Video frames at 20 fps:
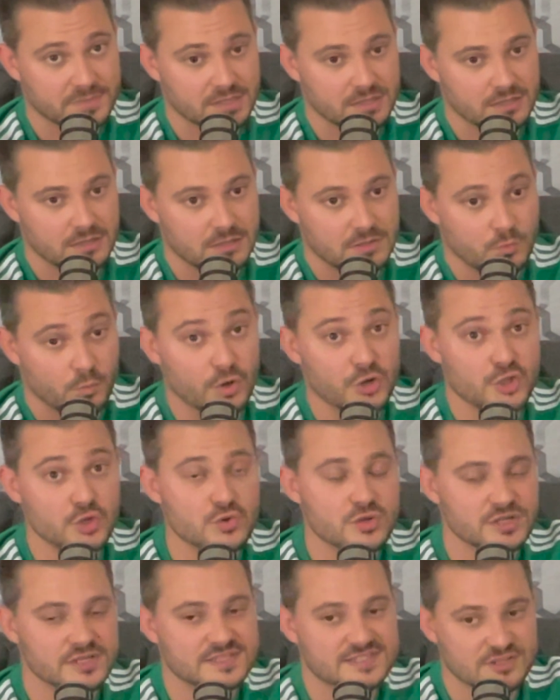where you
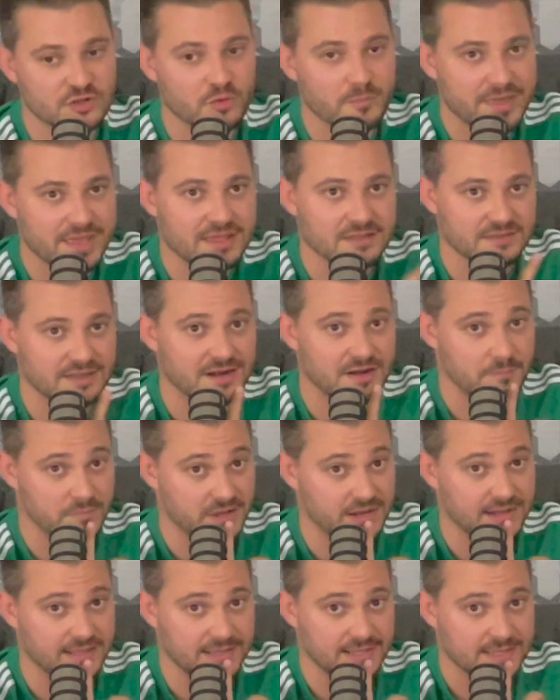could still make a lot of
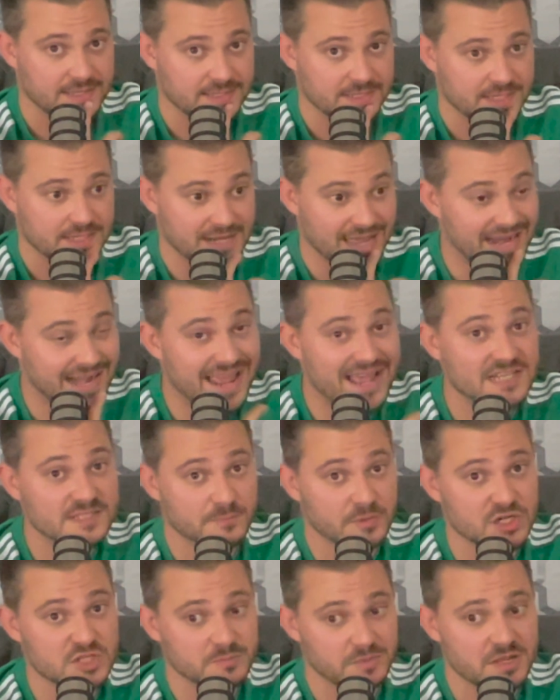money, not as
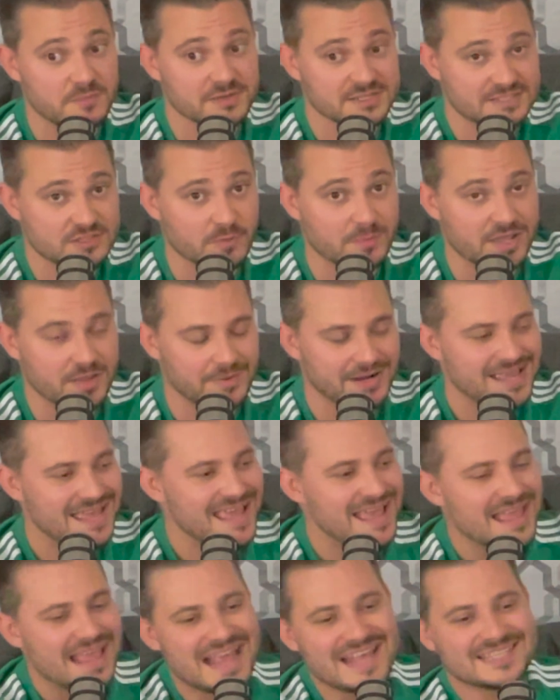much money, but still make money.
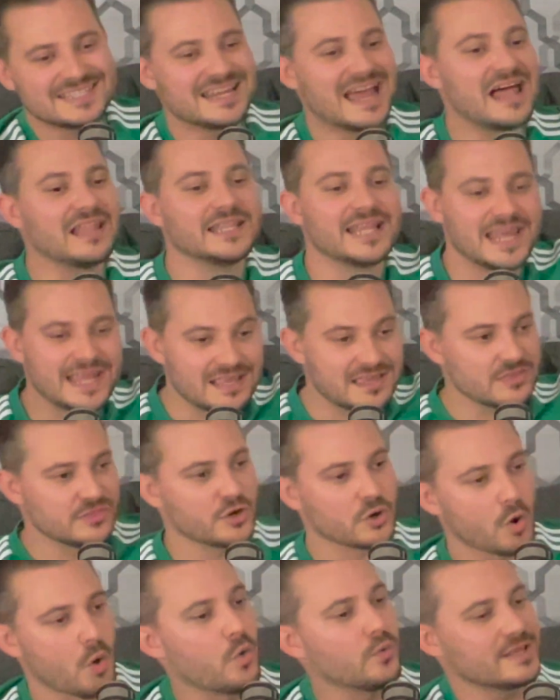It's not like
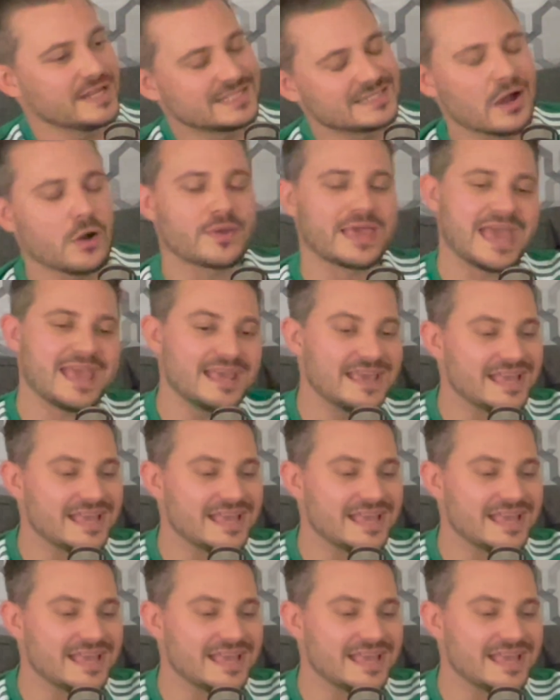It's